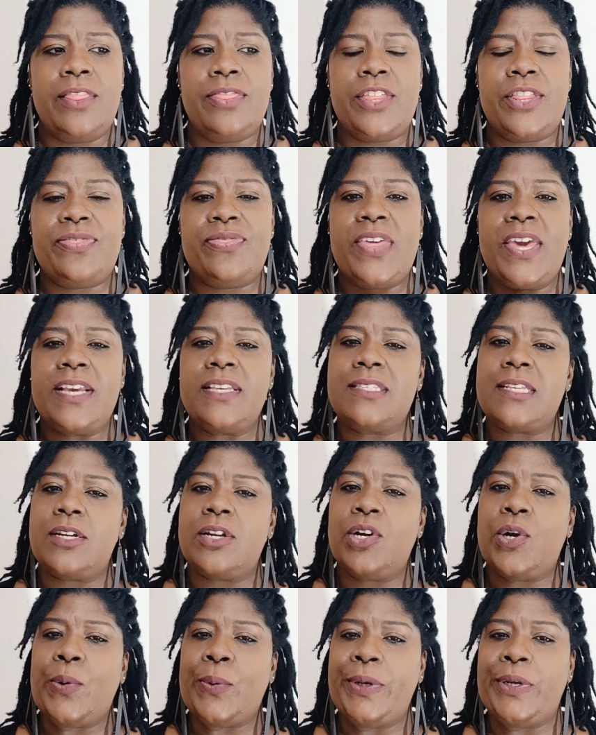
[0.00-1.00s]
the things that
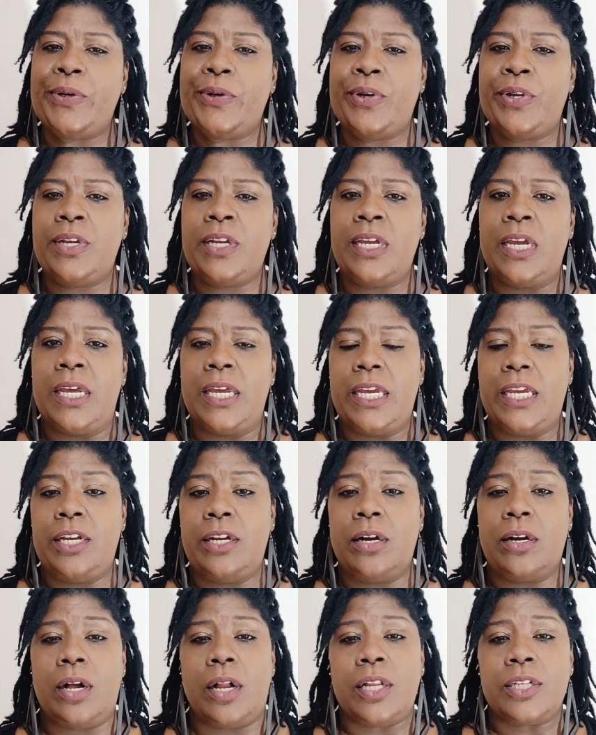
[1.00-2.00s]
are going on in
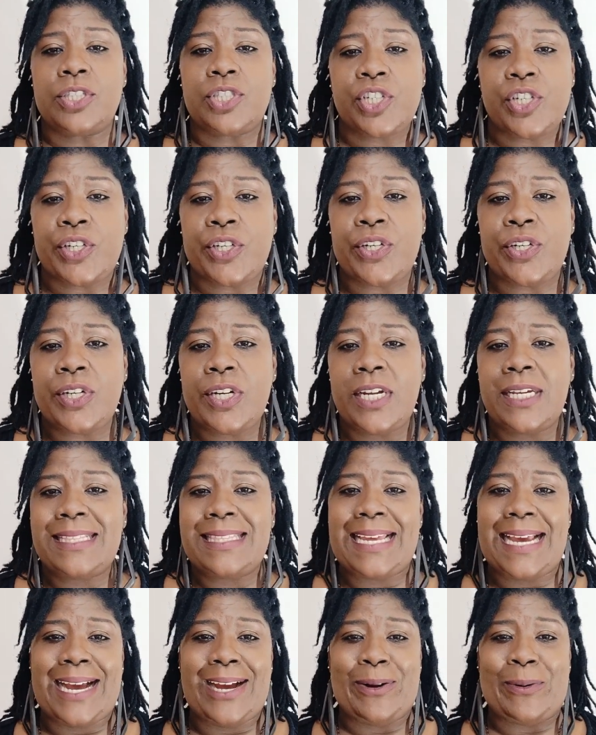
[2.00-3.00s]
our culture
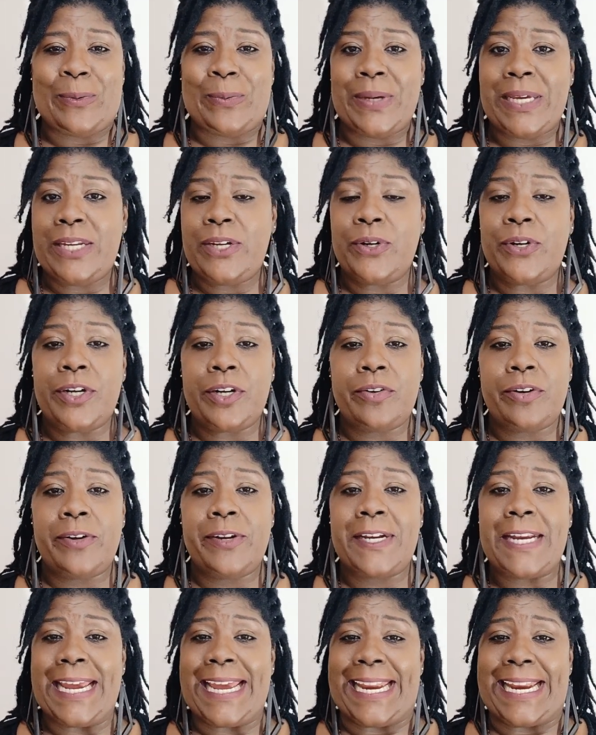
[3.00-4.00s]
that we don't agree with.